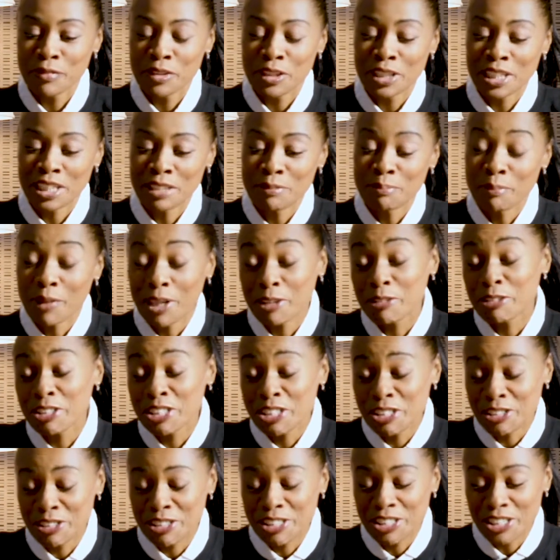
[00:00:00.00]
in my
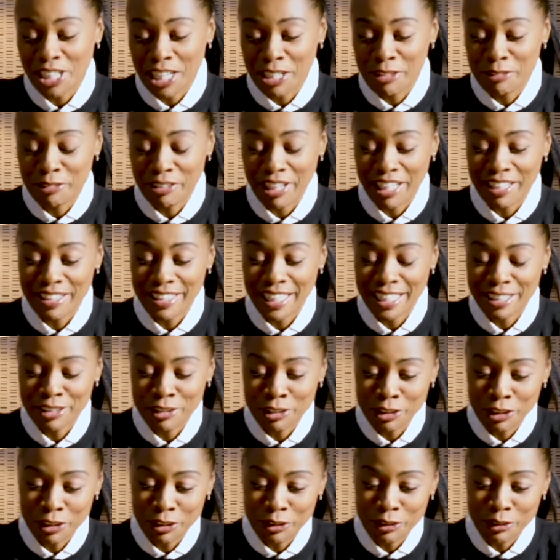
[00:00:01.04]
research, I read that
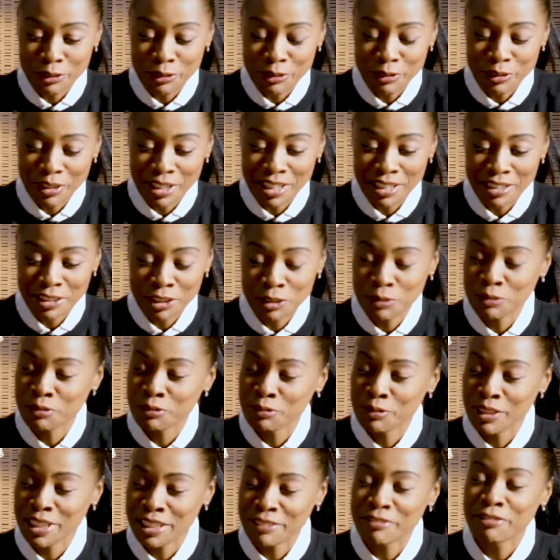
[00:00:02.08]

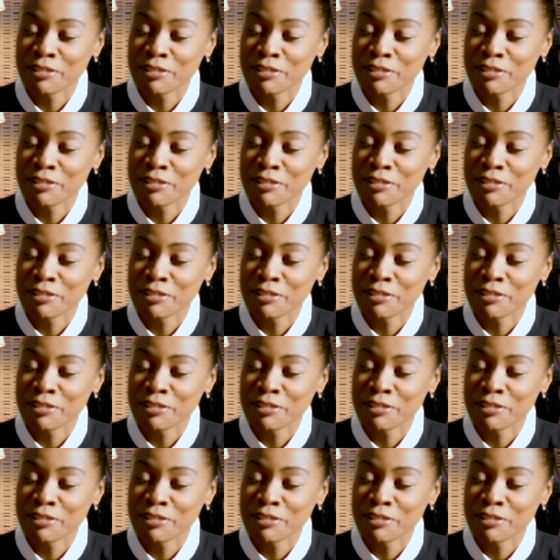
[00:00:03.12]
it